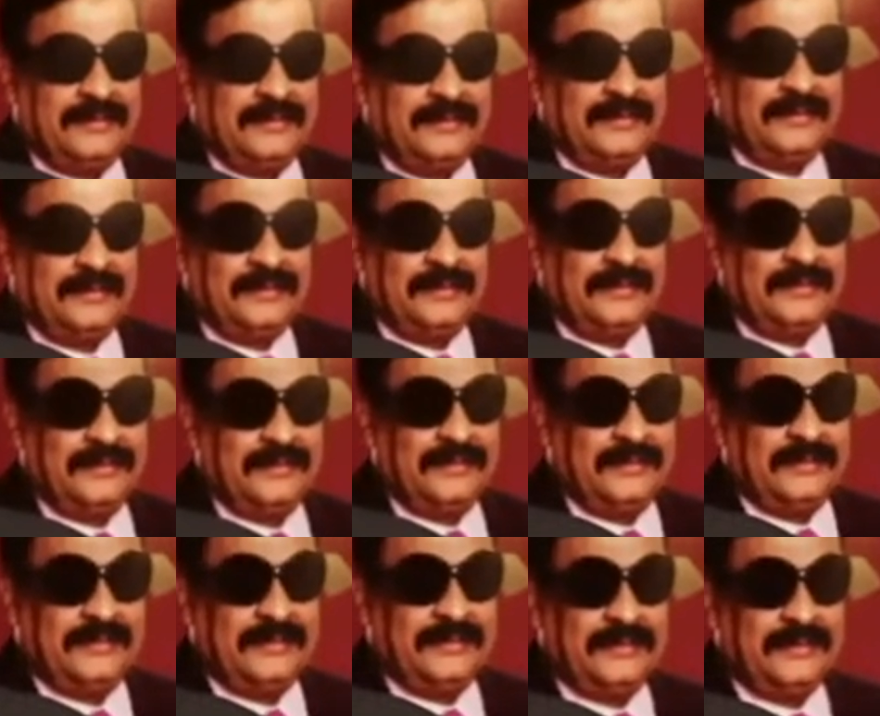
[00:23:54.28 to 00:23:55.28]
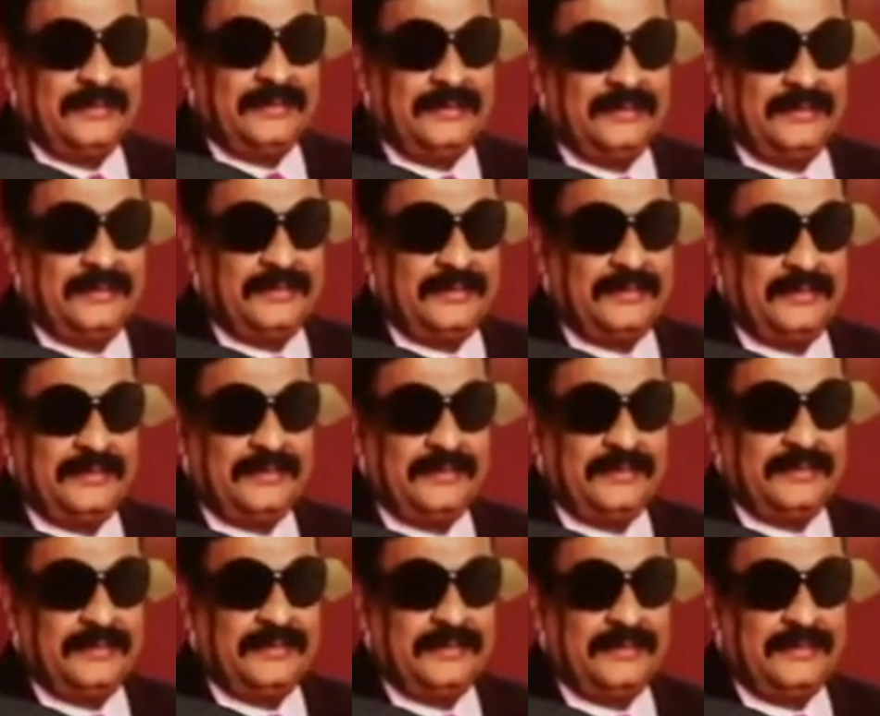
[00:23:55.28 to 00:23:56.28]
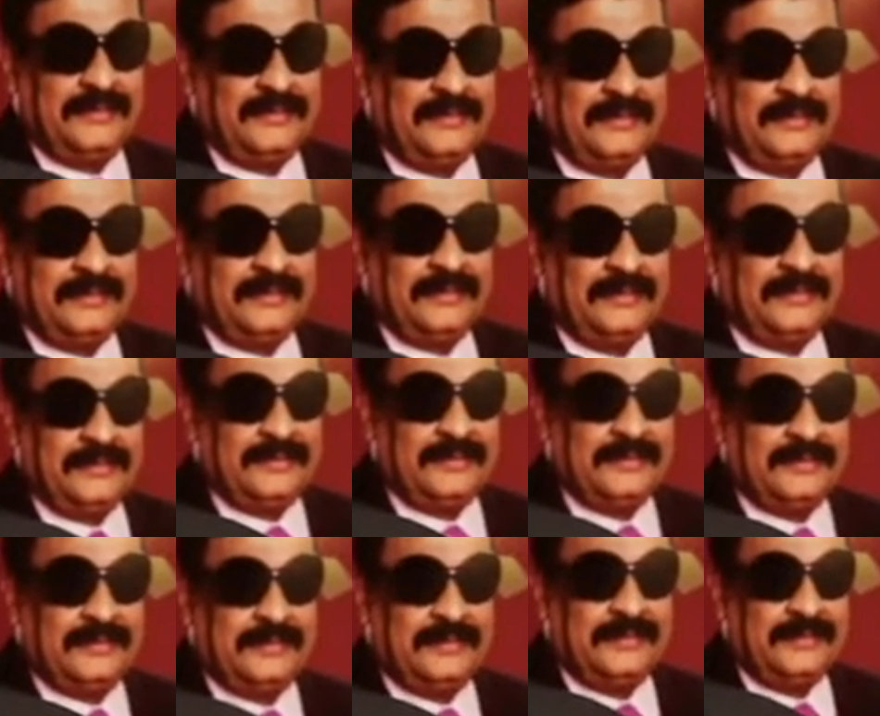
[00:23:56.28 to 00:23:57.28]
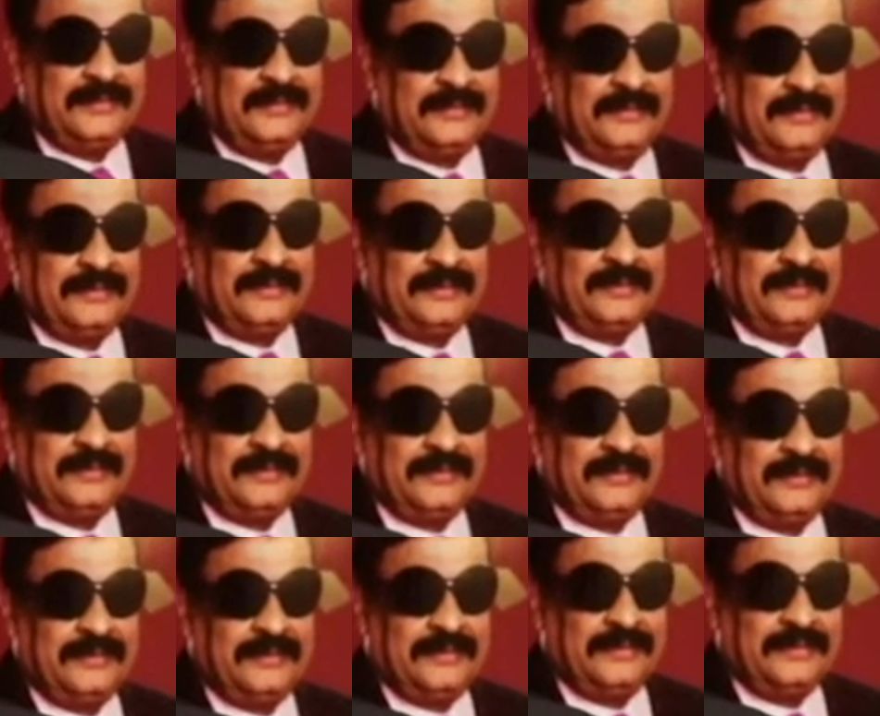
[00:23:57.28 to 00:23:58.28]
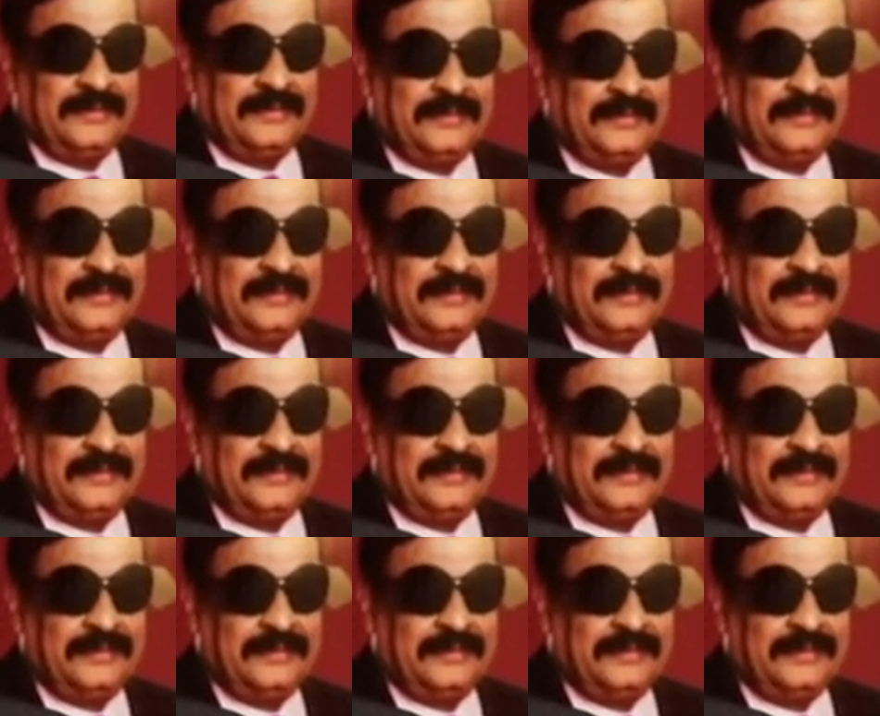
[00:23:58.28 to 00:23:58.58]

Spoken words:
No words are spoken by the person on screen.